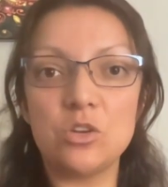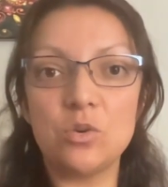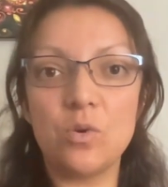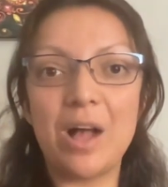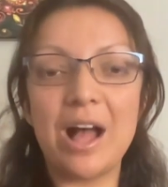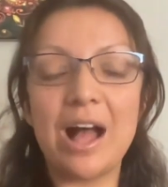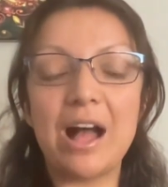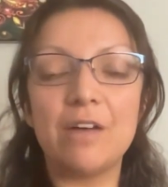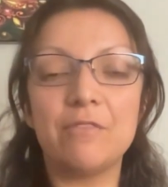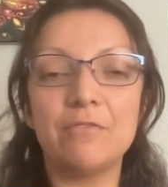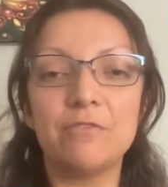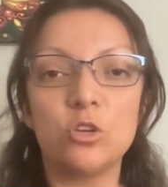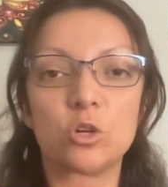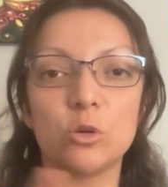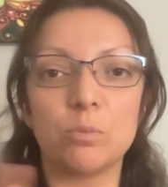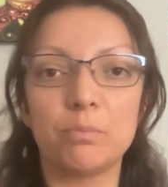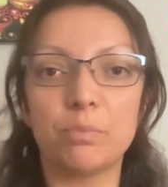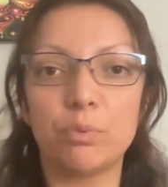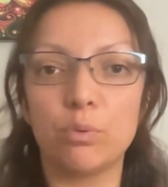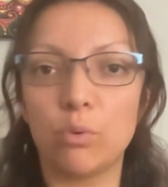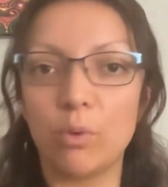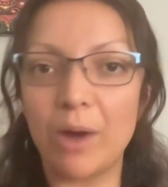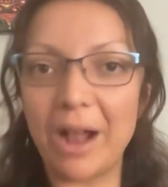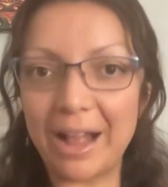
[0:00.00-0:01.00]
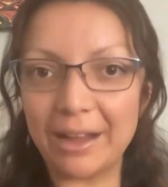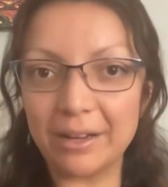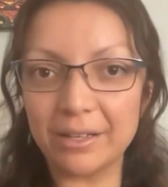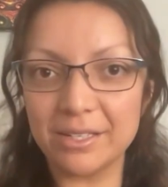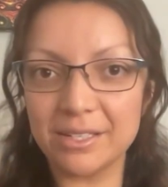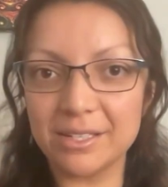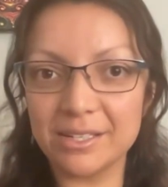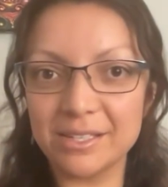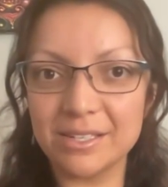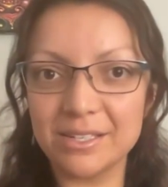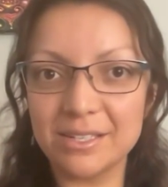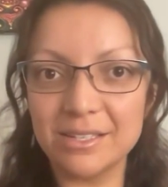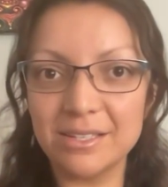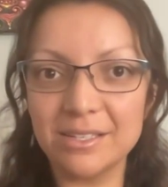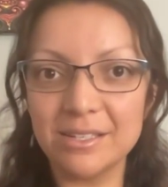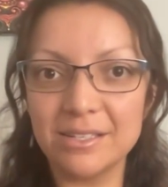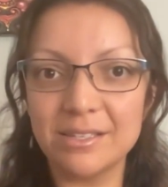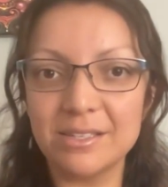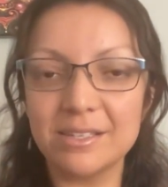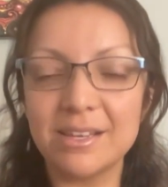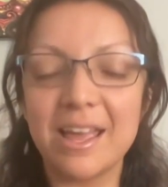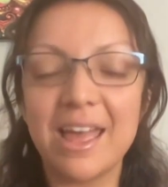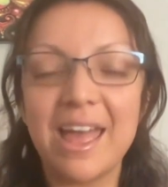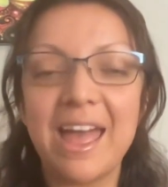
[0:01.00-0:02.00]
You have your
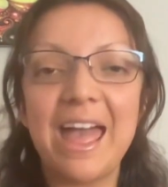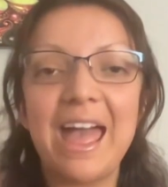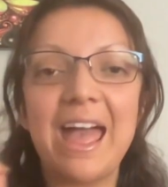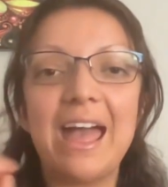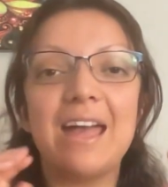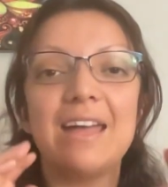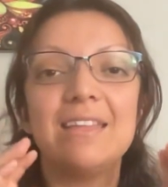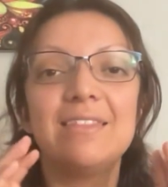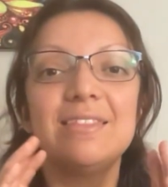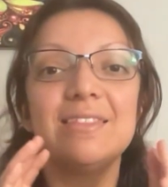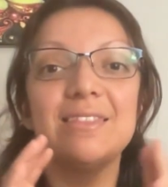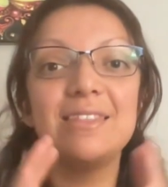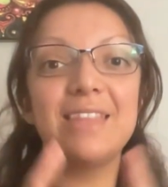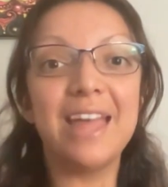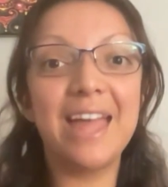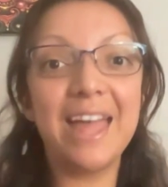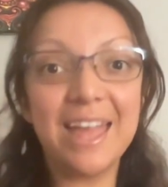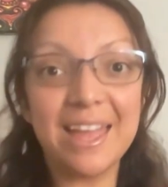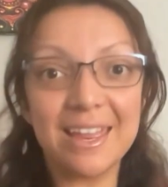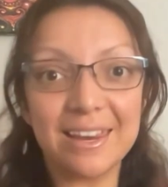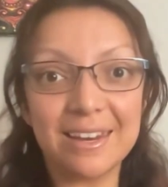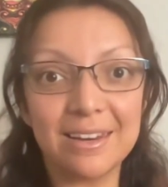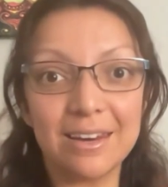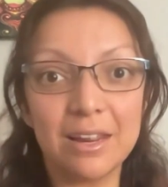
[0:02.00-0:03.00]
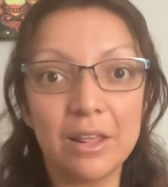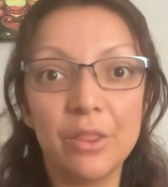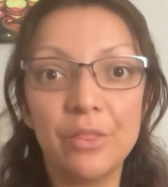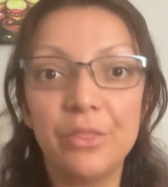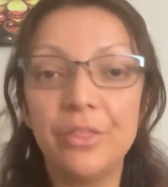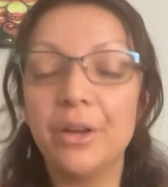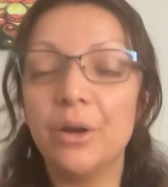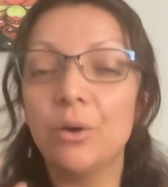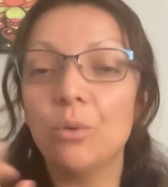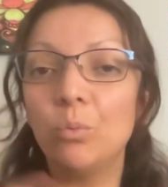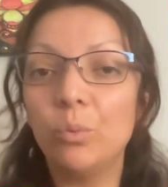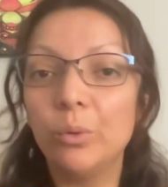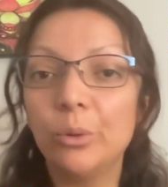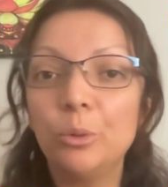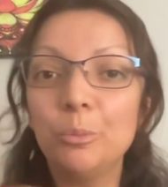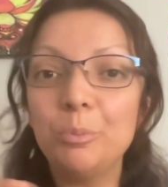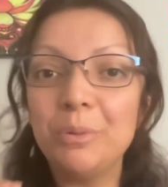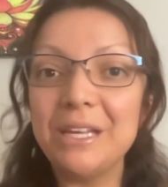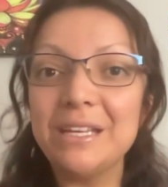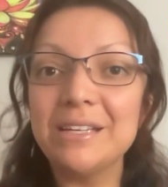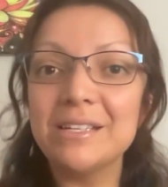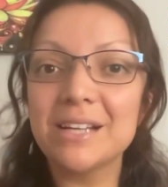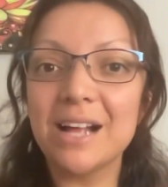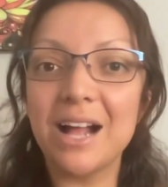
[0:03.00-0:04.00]
practices, and then there will
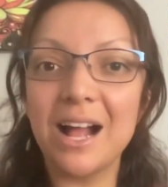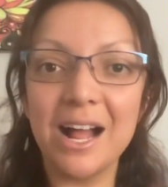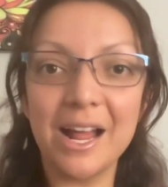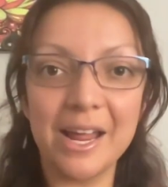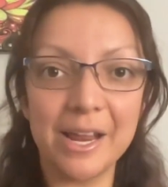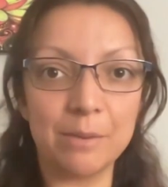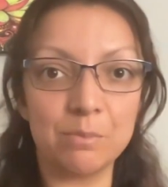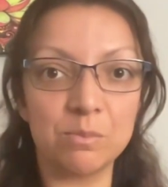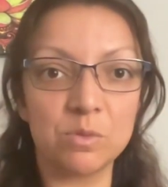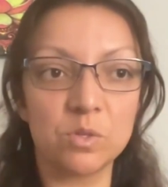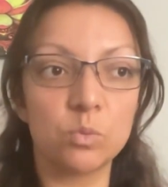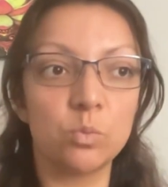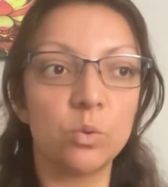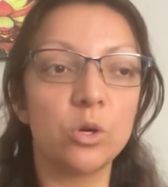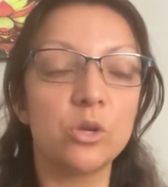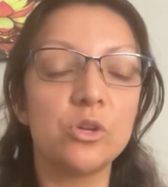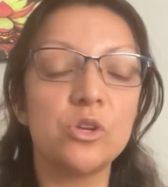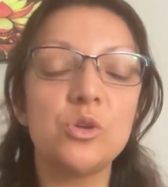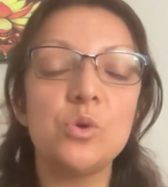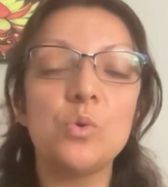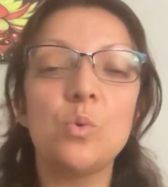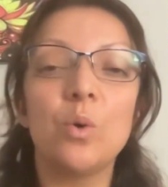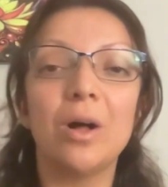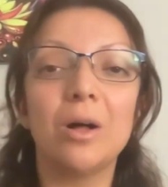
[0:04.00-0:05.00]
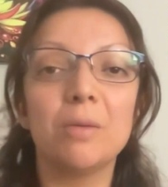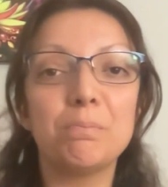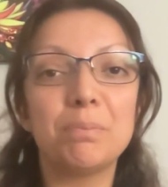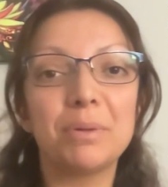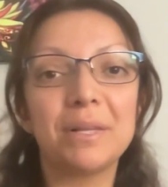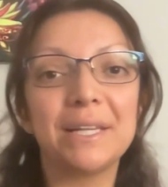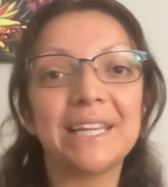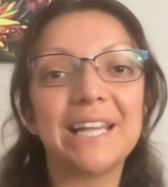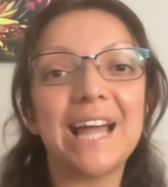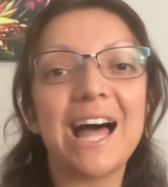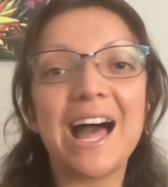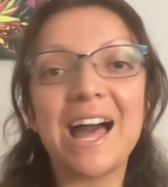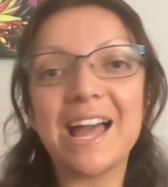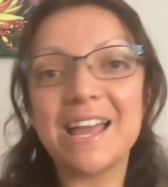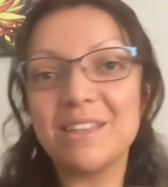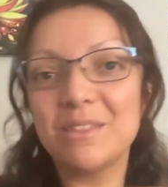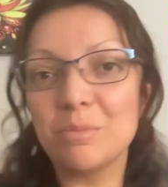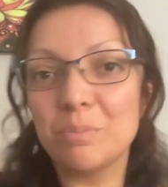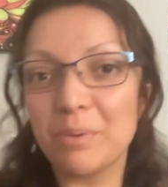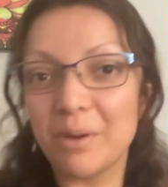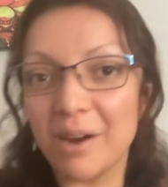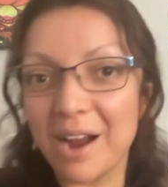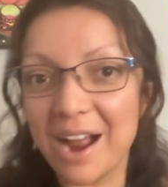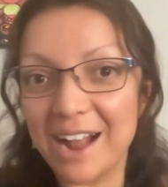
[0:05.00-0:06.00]
be times where you apply
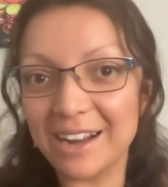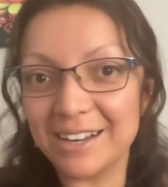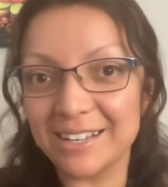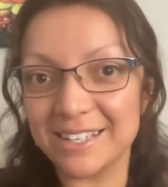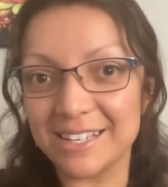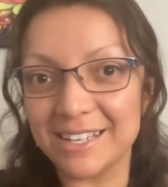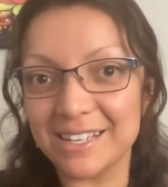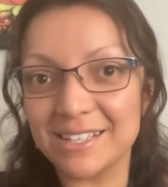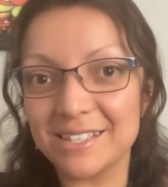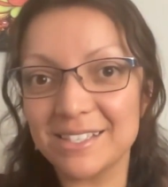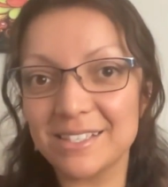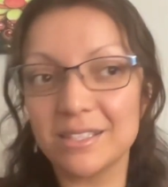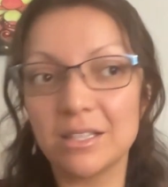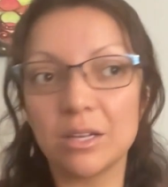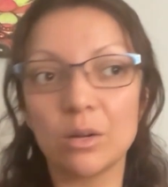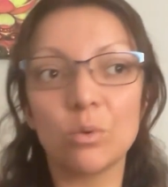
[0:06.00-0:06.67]
the practice.